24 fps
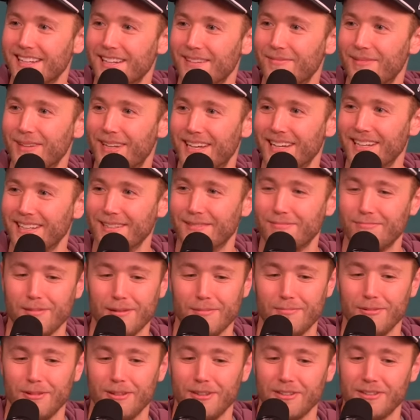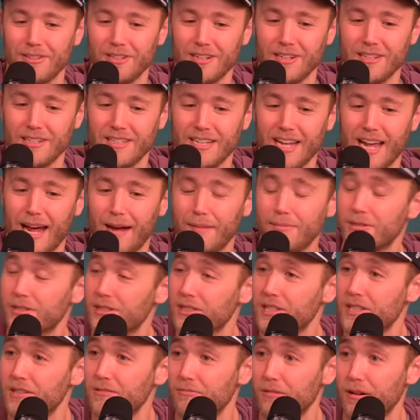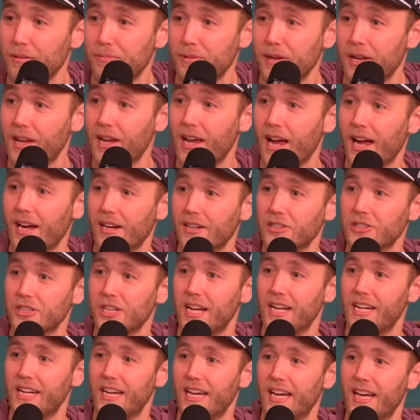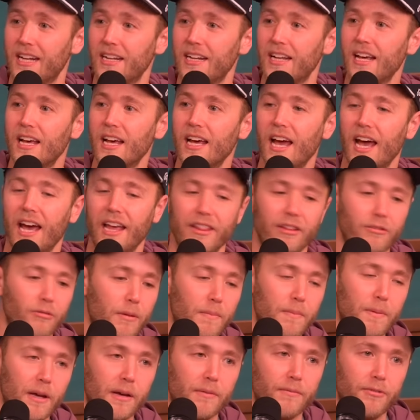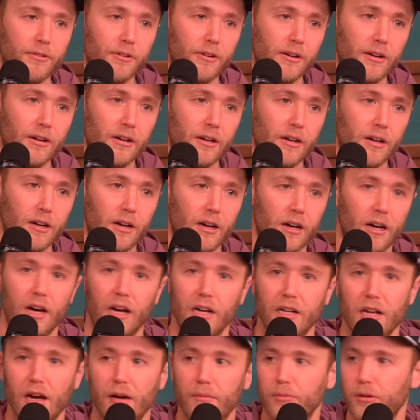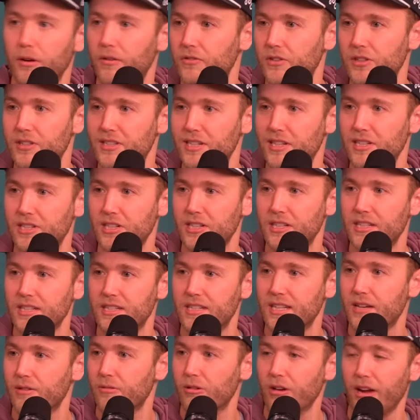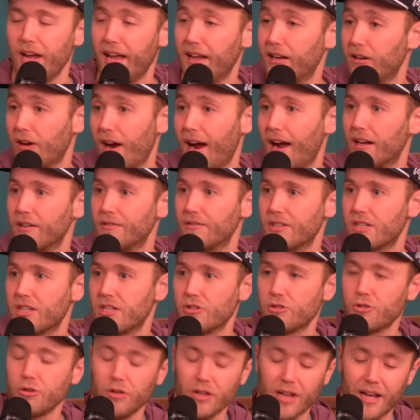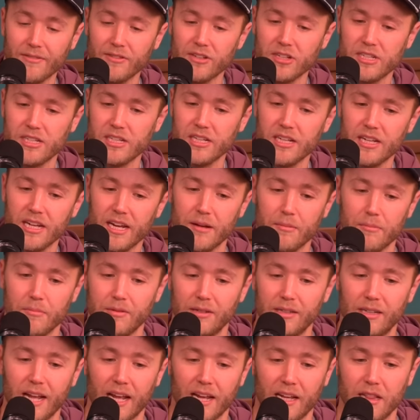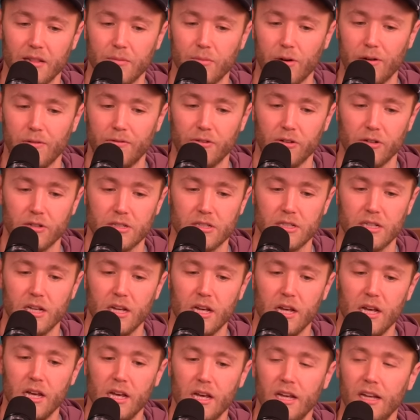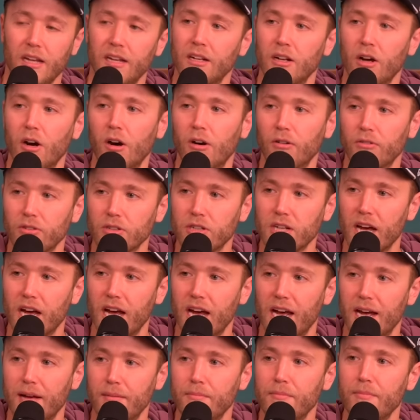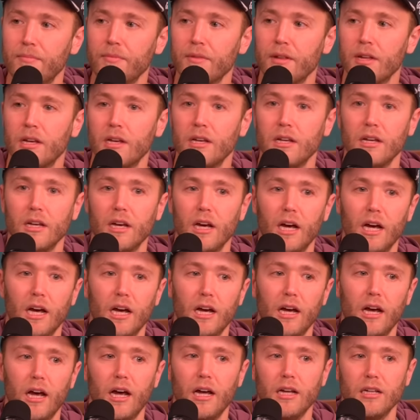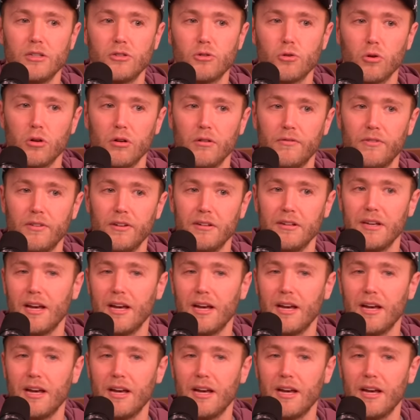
because people are just absolutely ripping Kyle Shanahan and they're ripping him for a number of decisions that were in or out of his control. Obviously, him taking the ball first in overtime, uh, sort of hit,